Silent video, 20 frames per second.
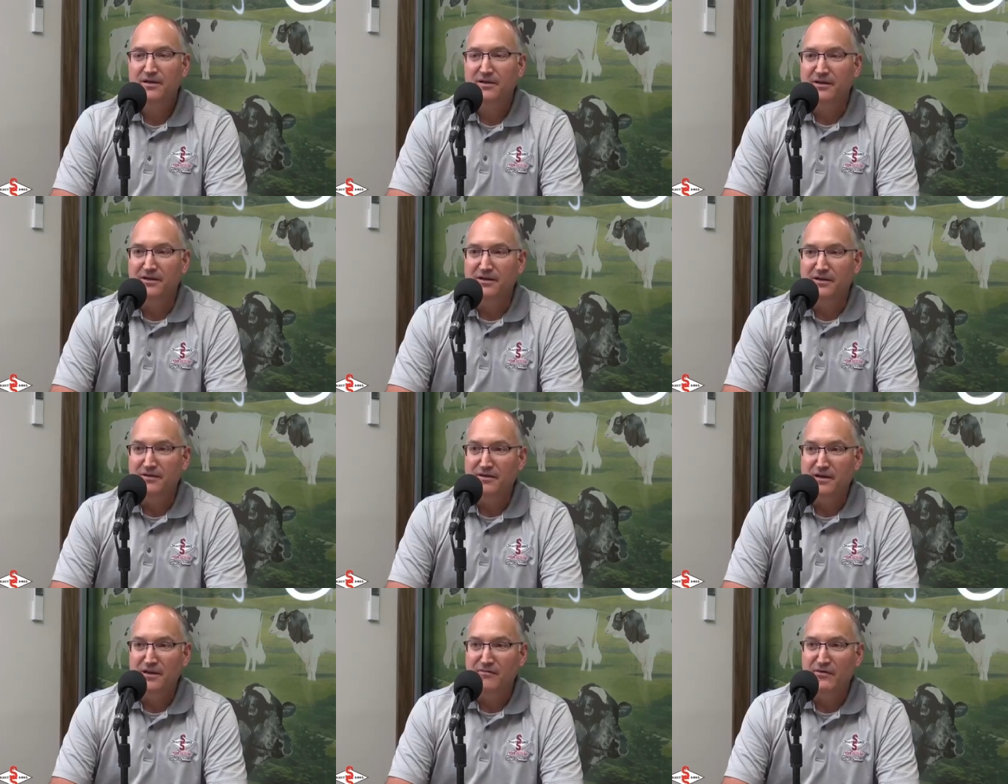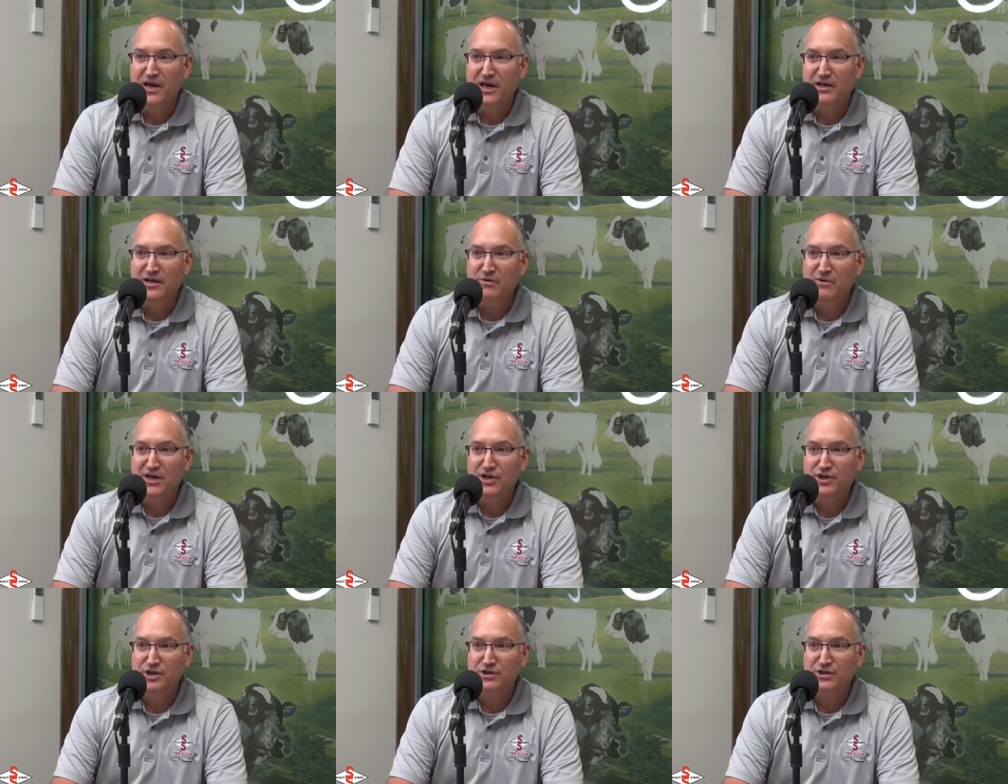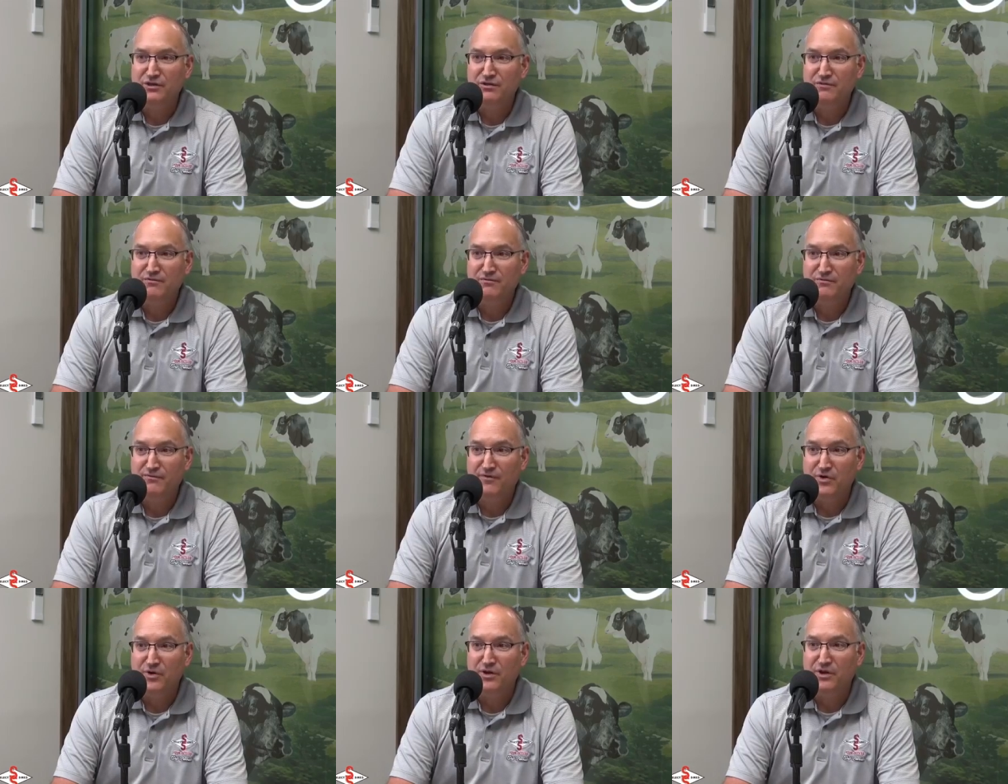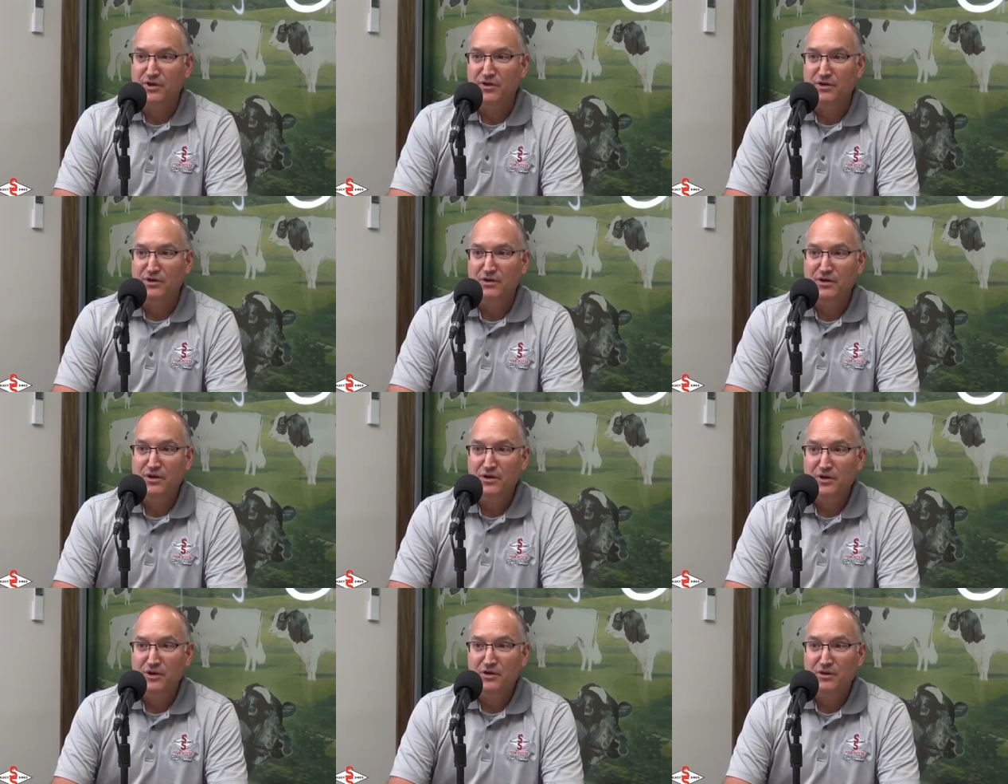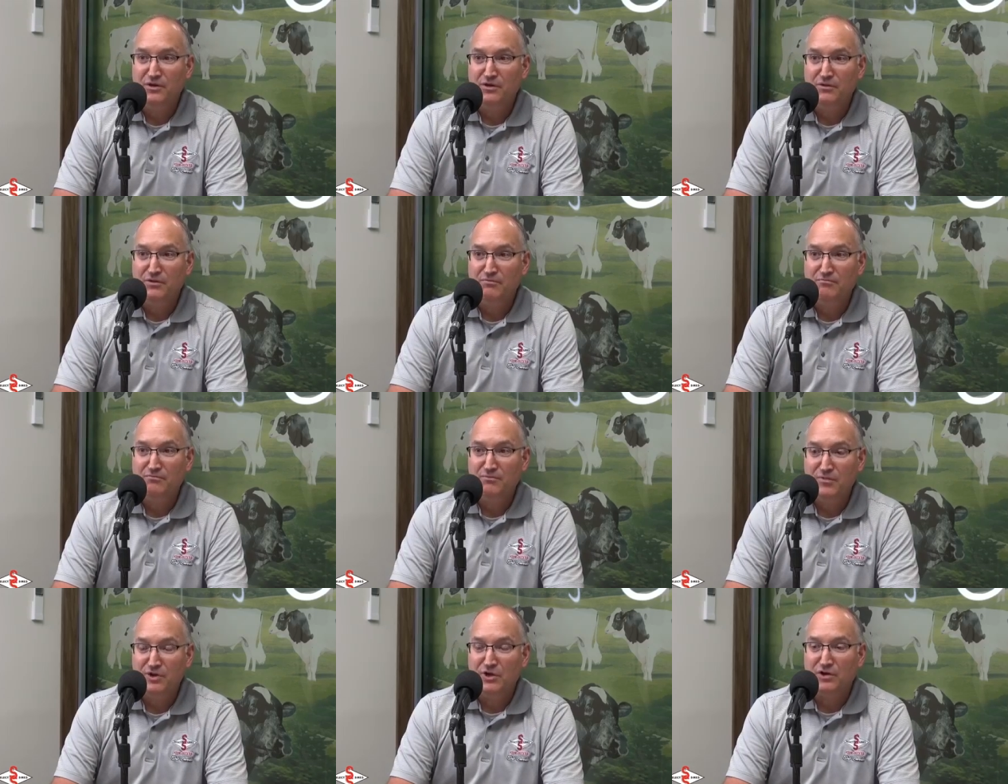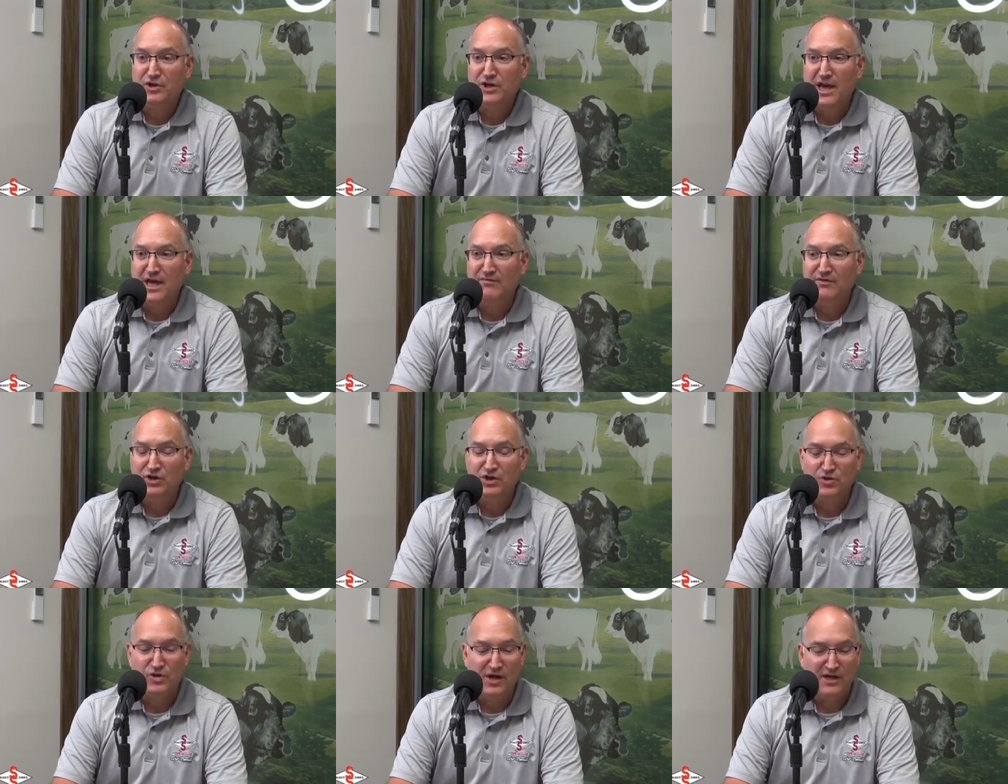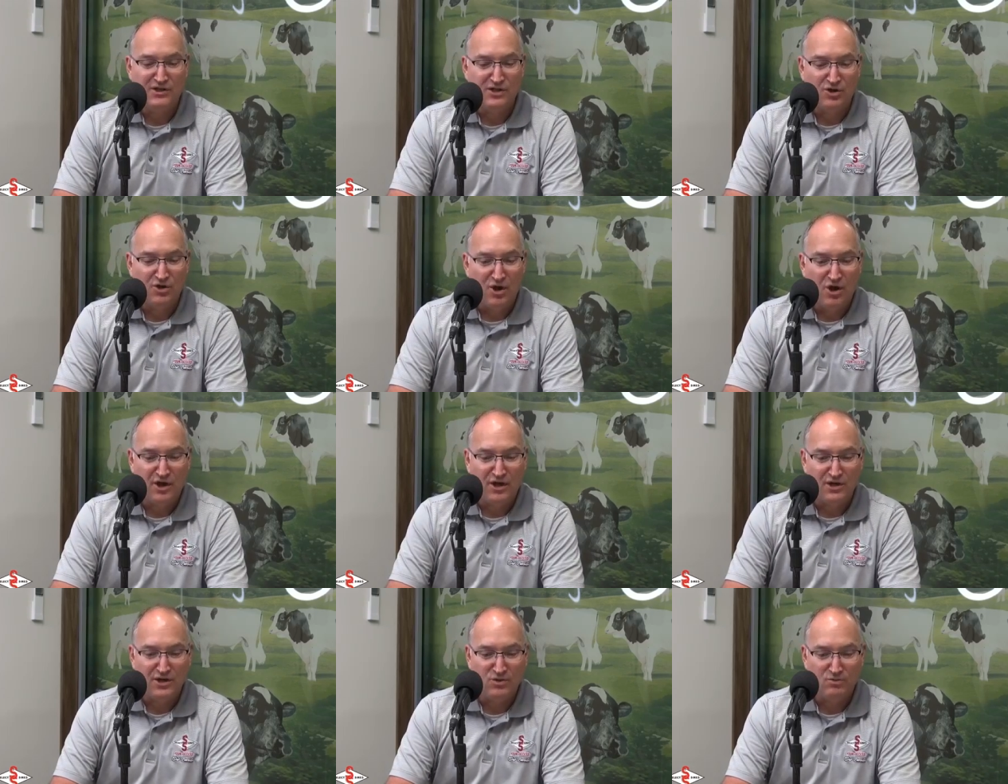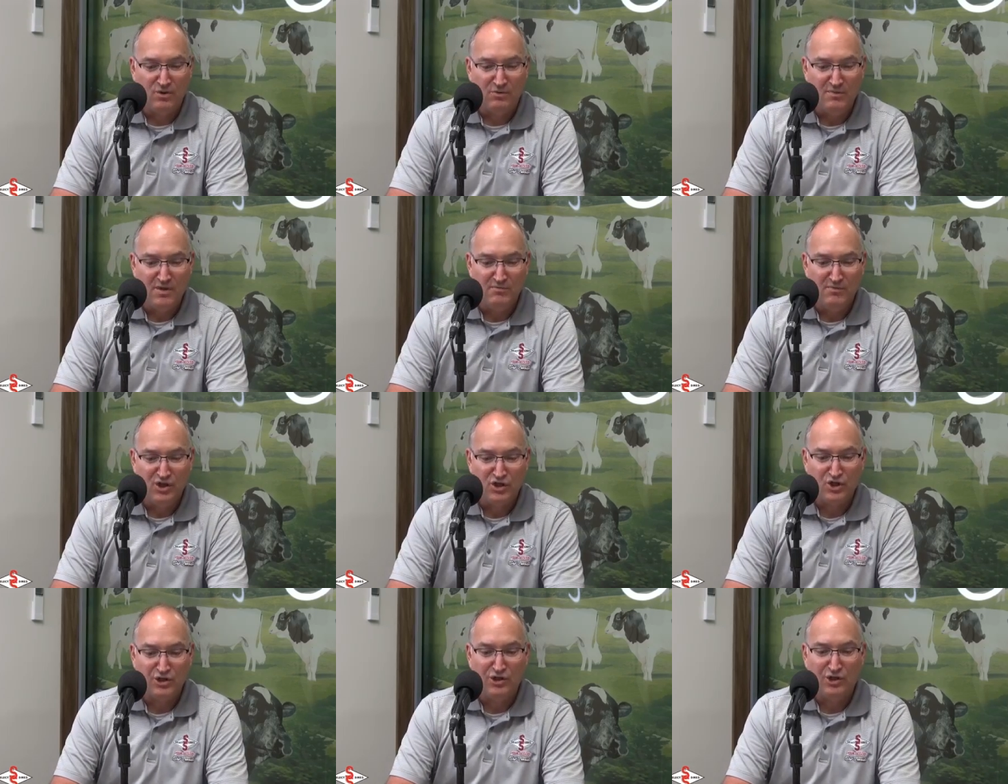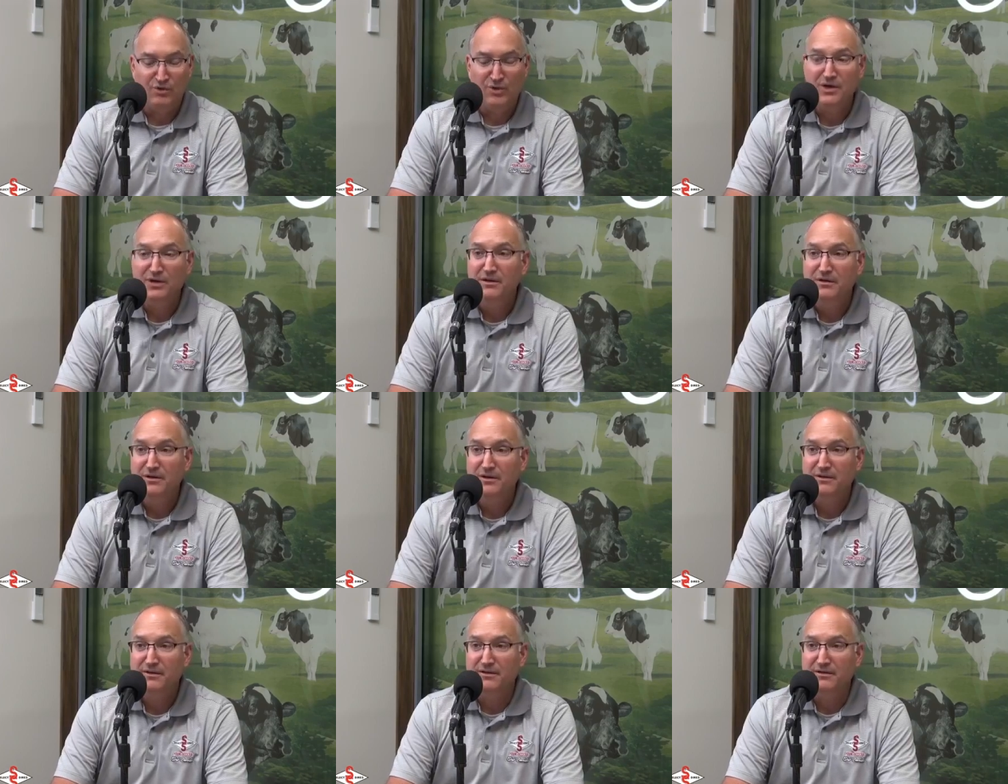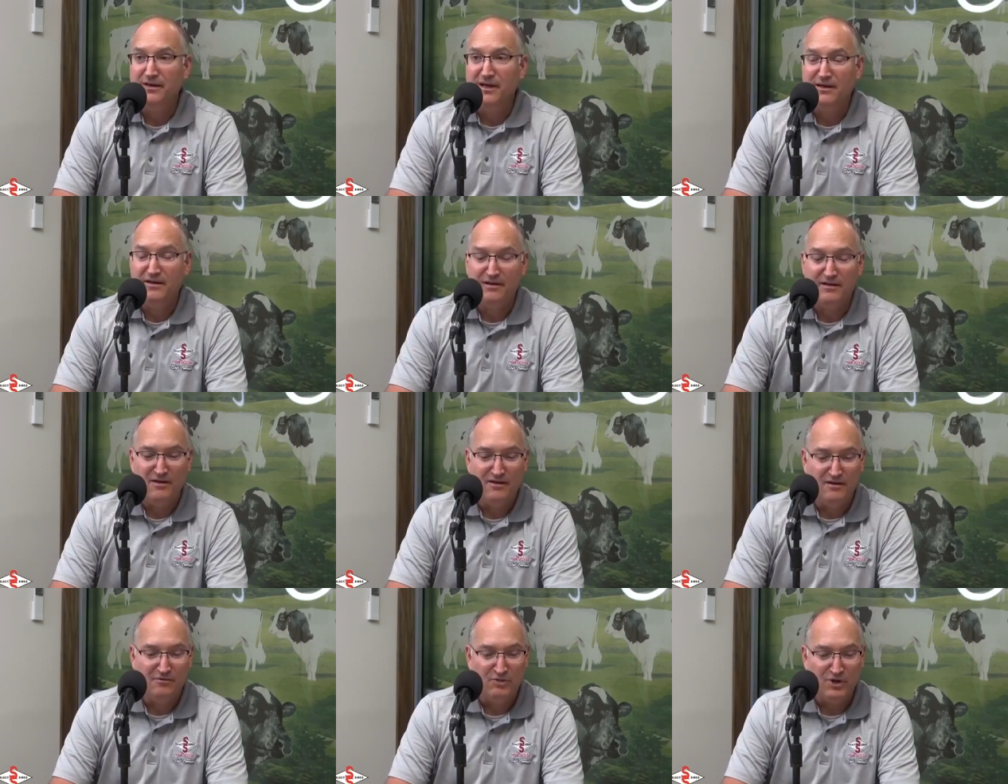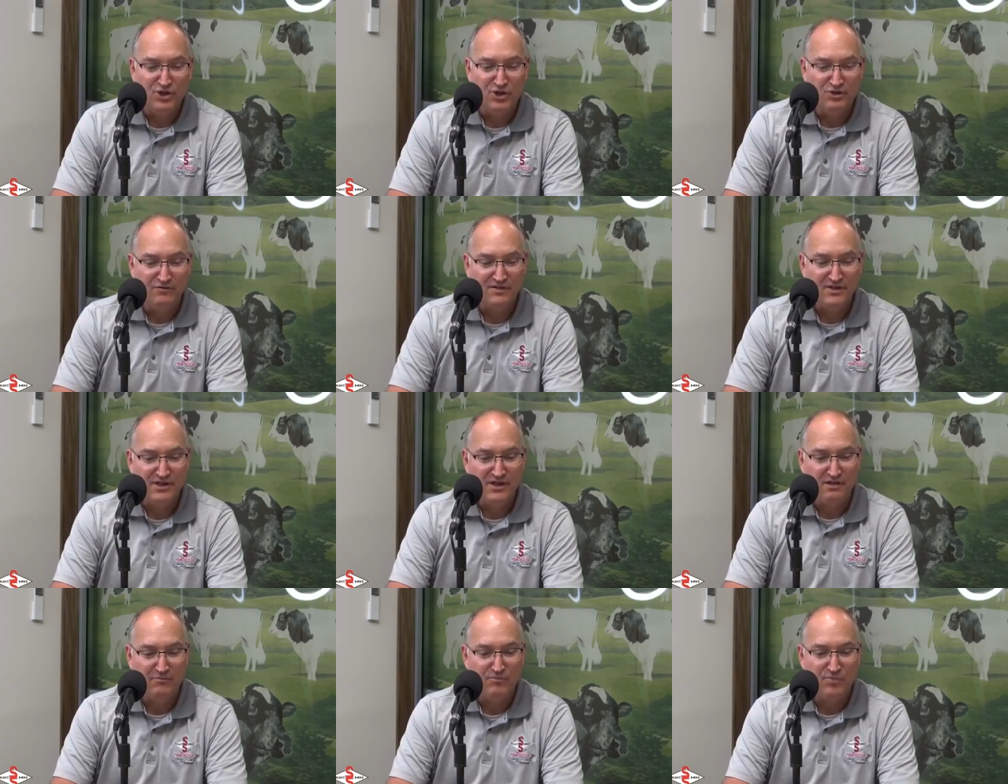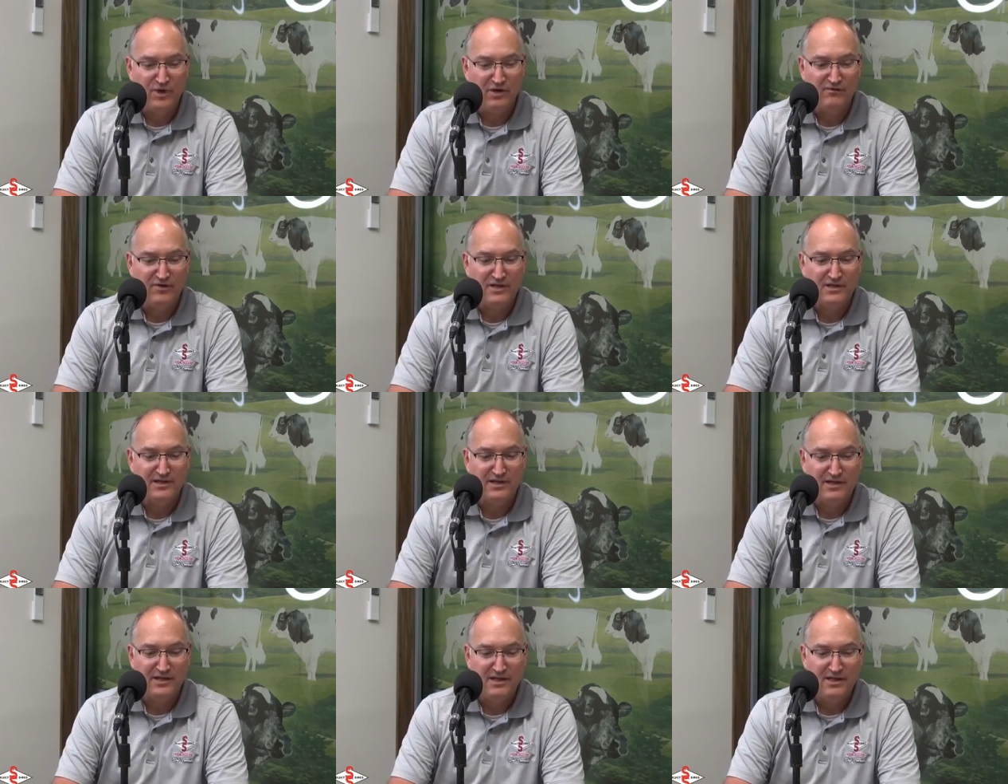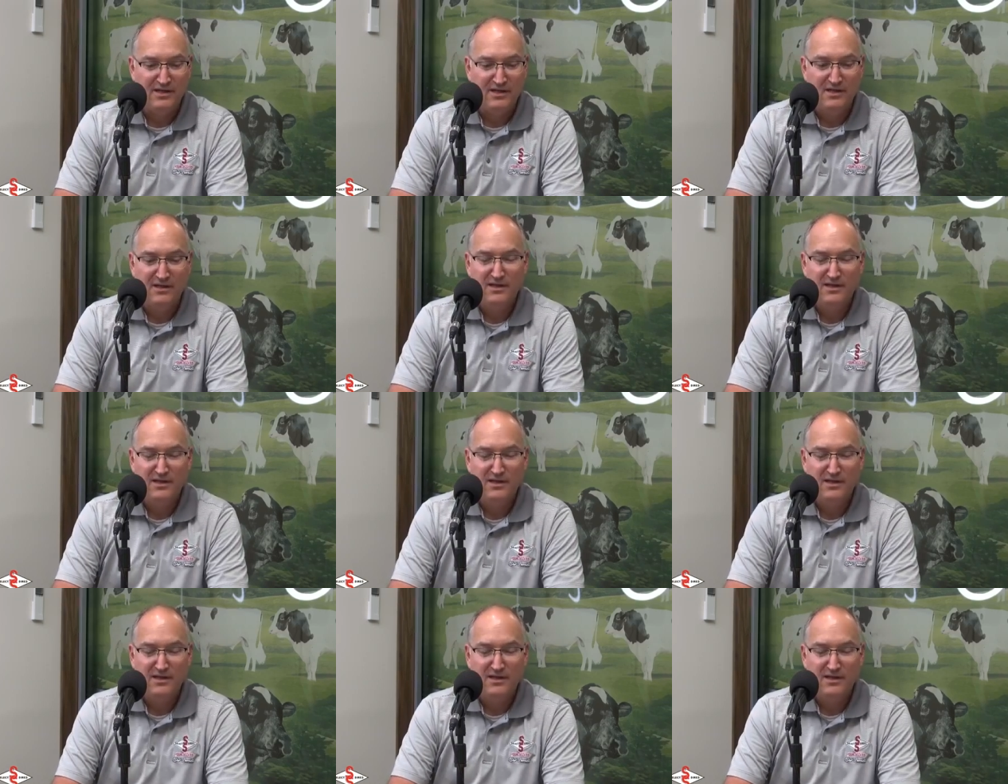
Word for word: Uh, the evaluations for the the calving traits in August will be much lower than uh, what you've seen previously,